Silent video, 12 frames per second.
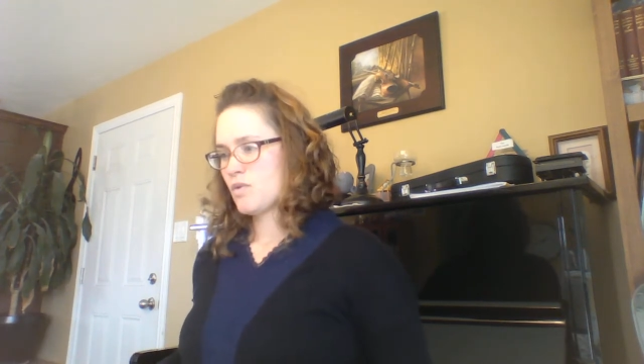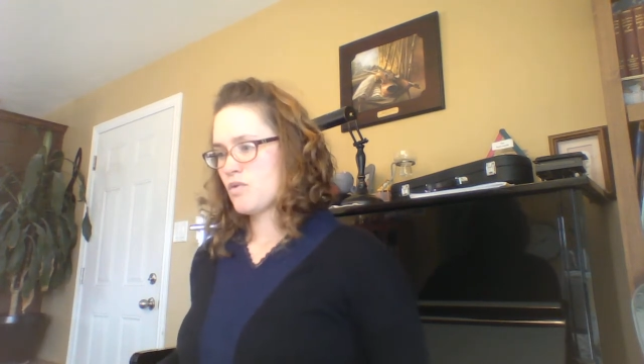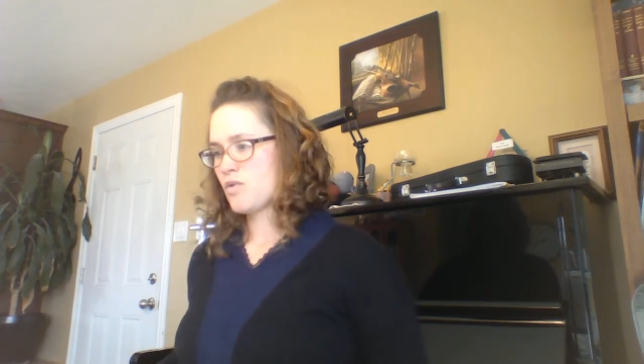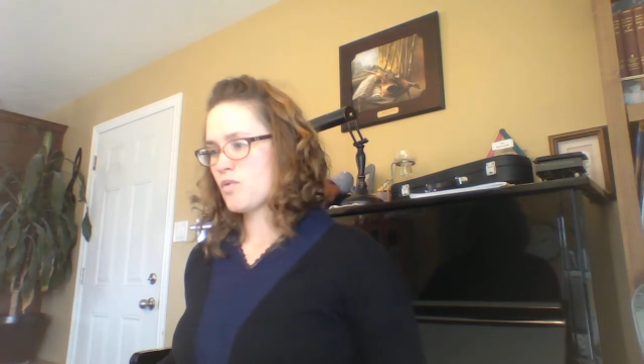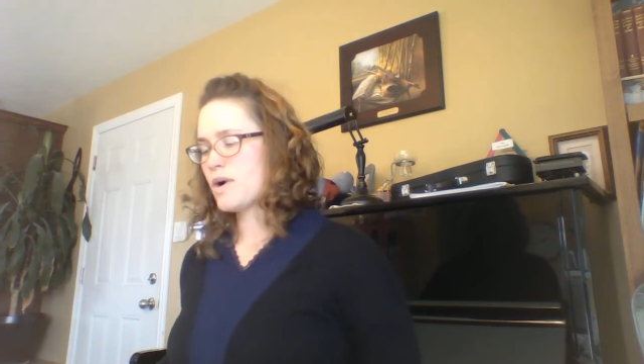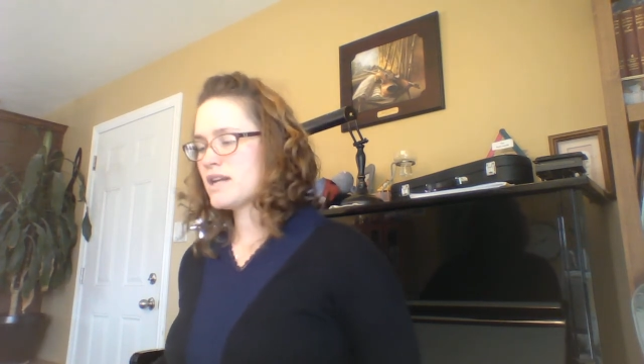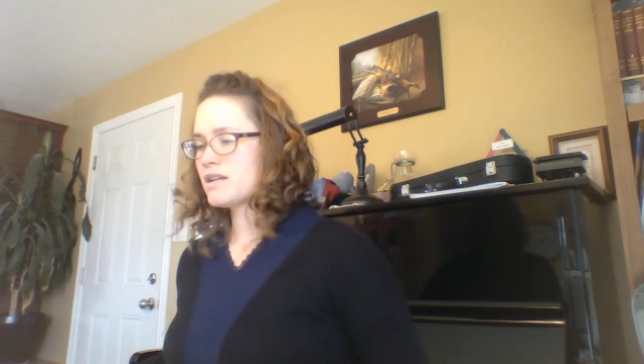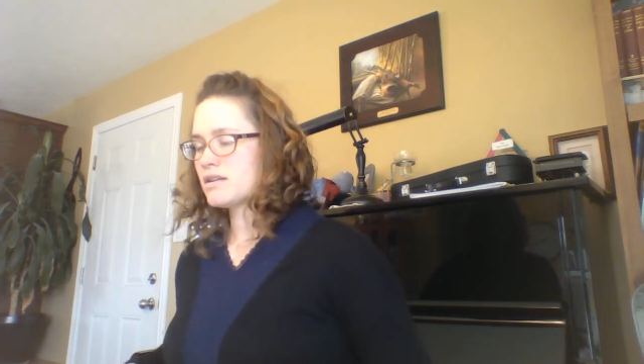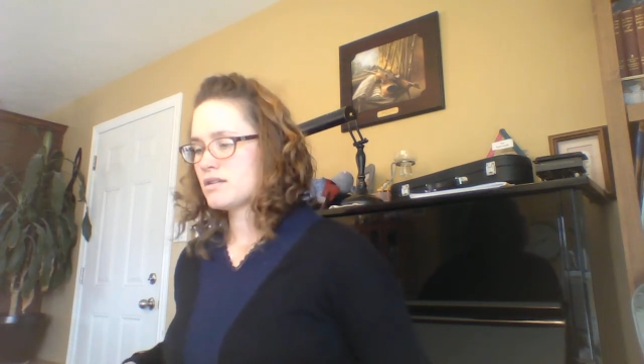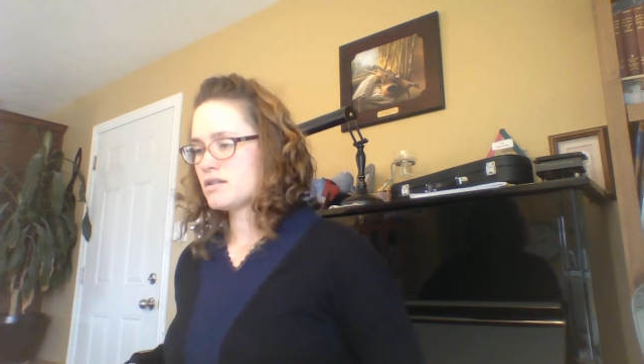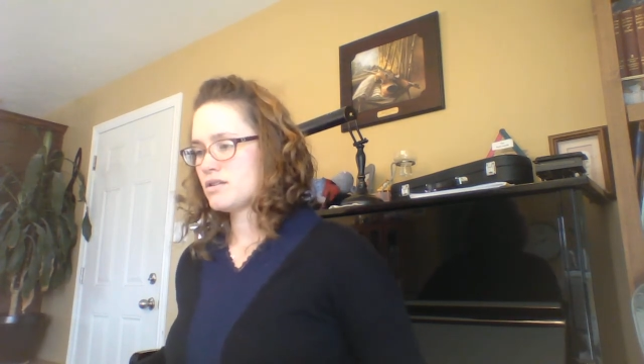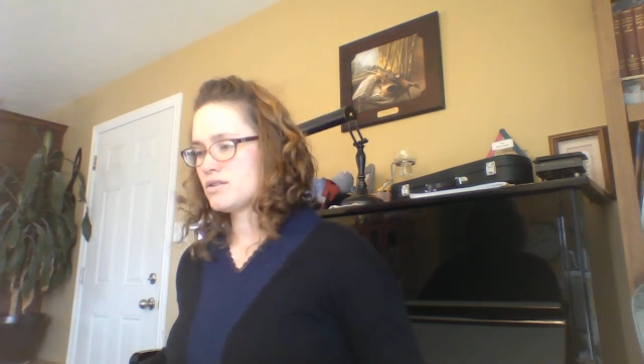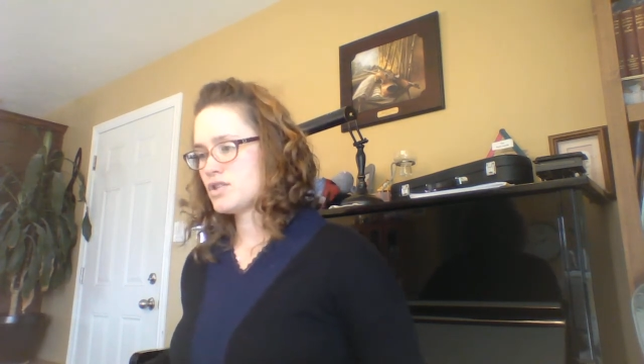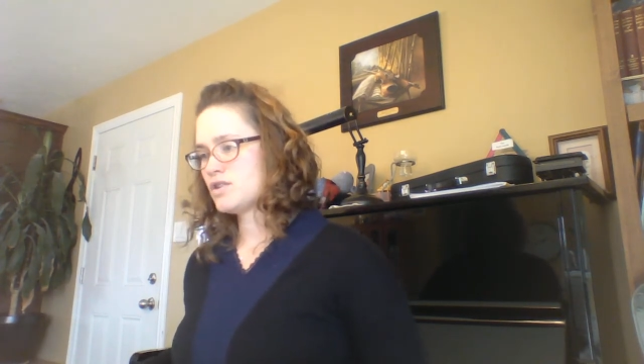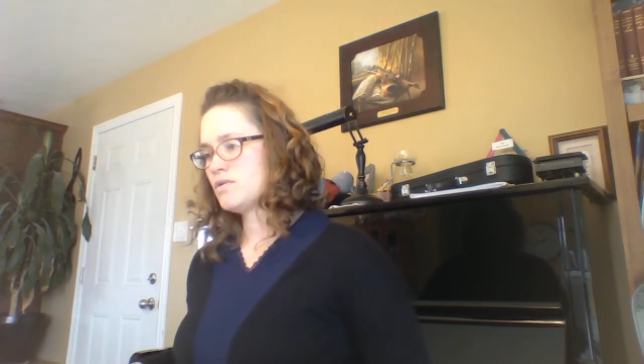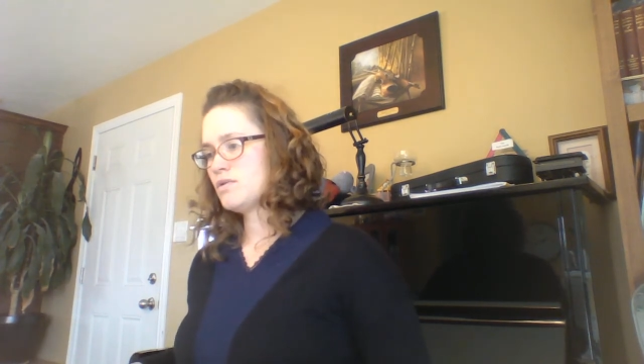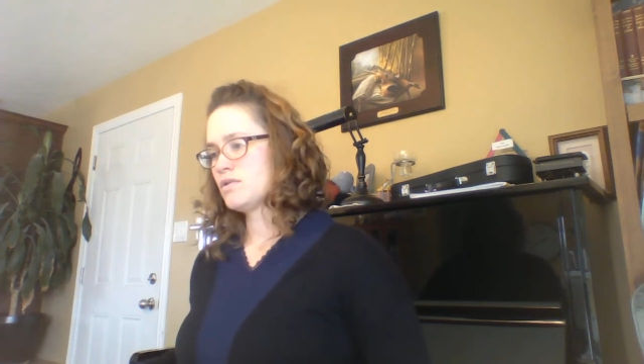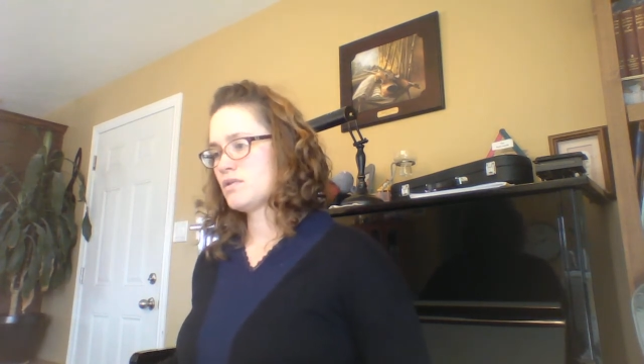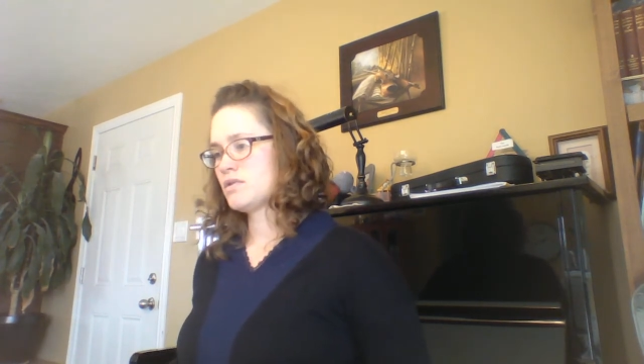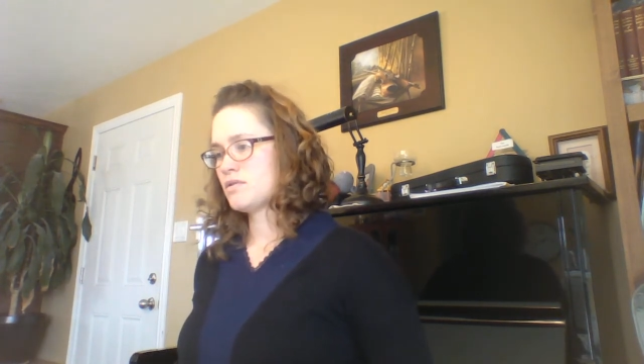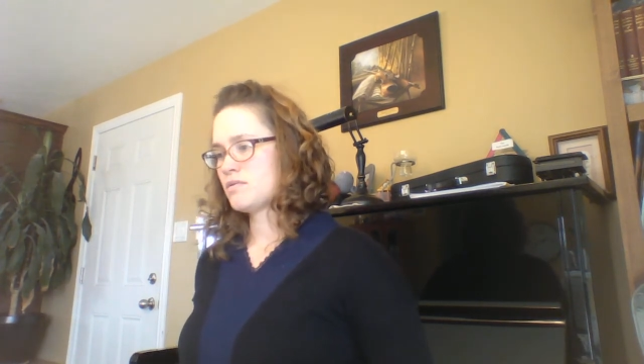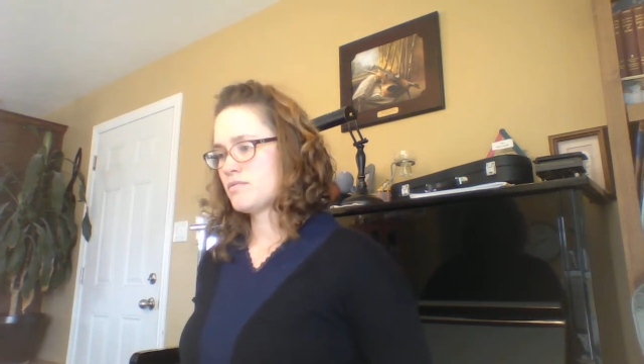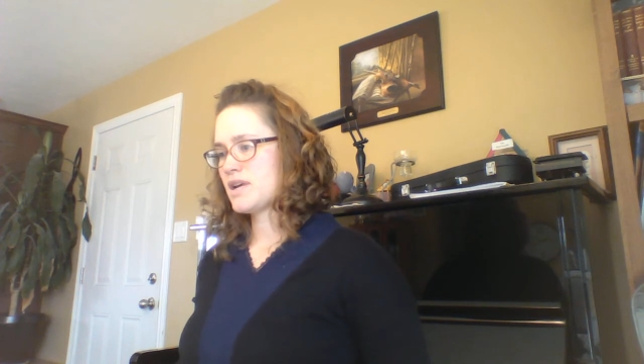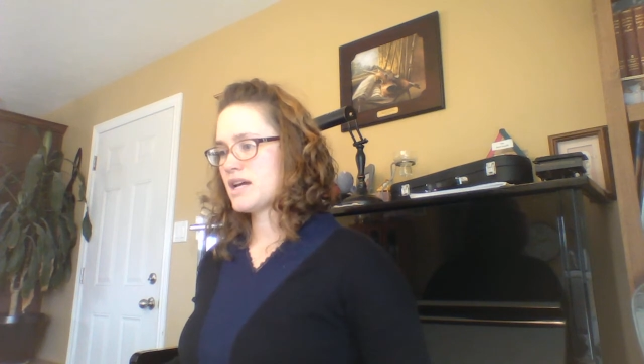1, 2,
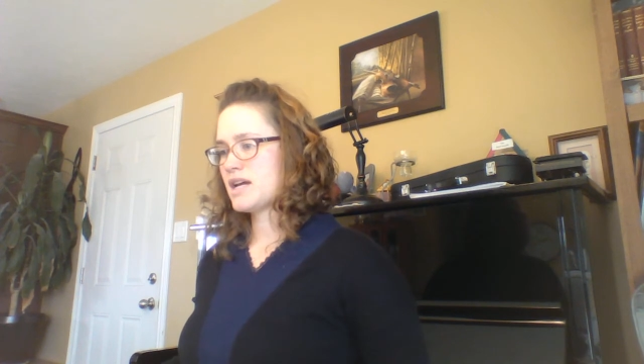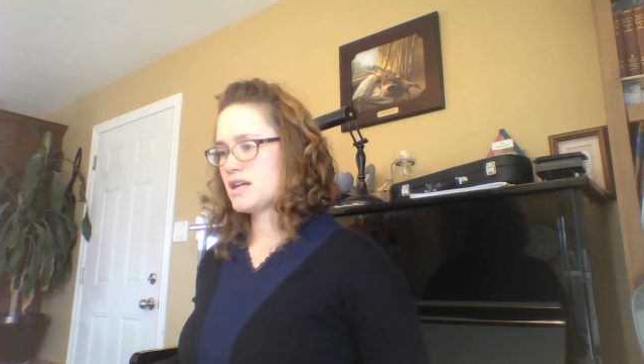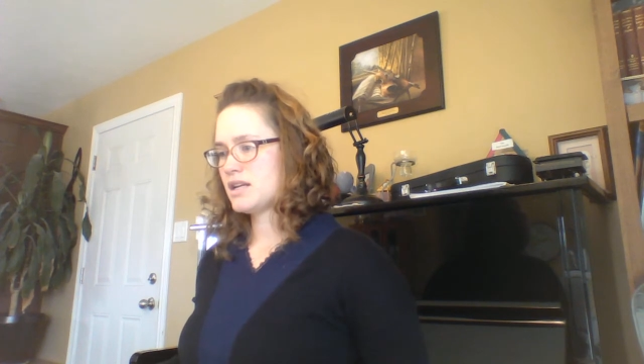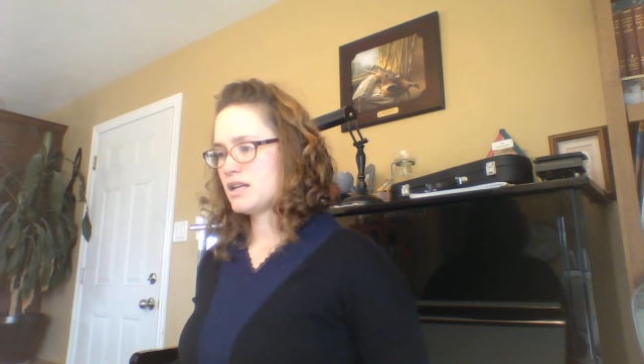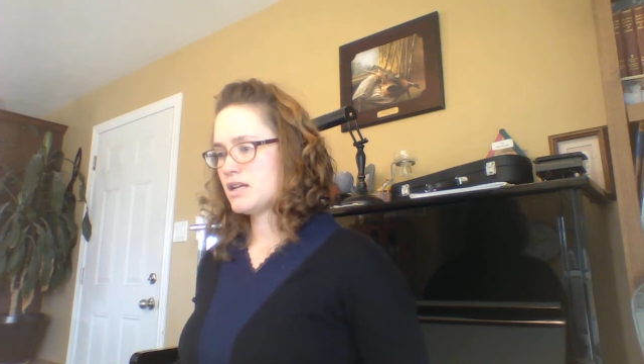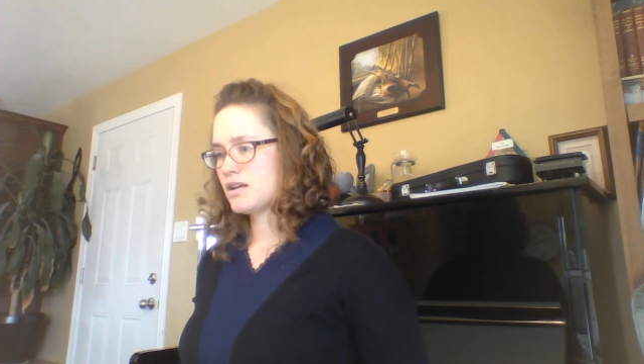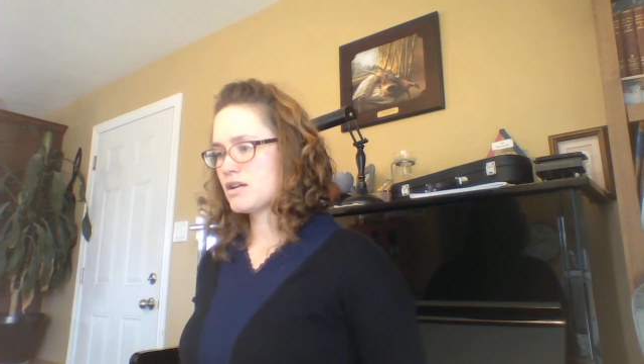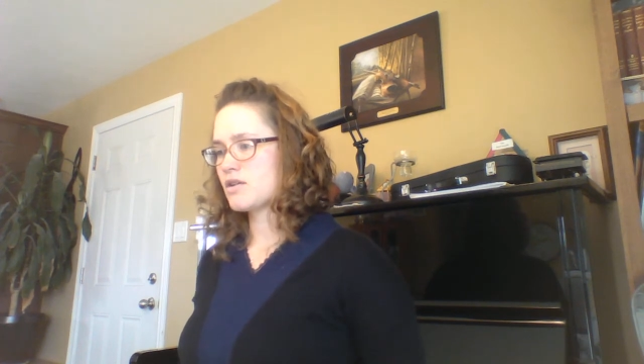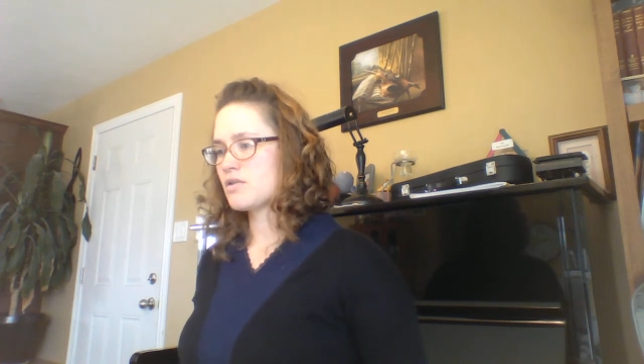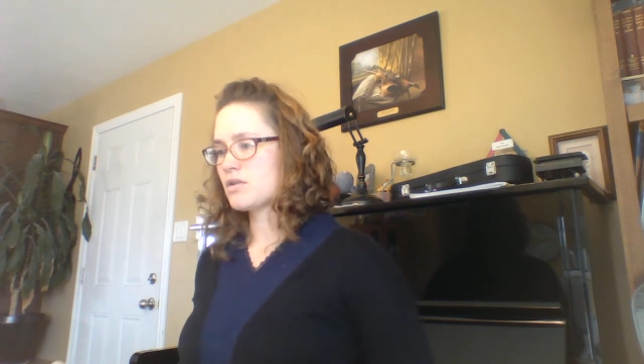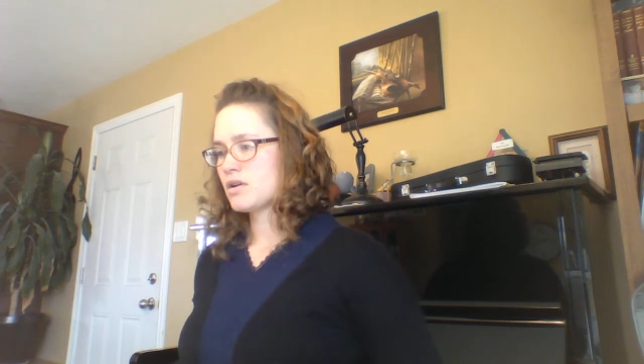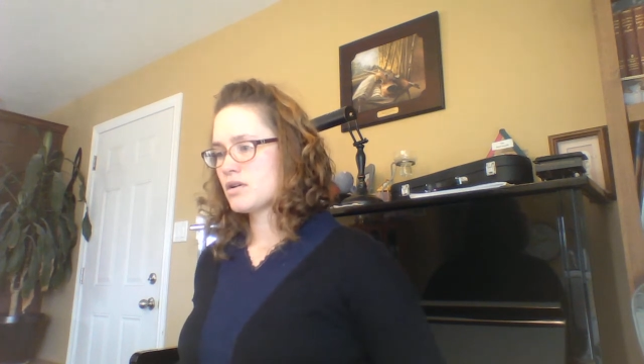ready, go.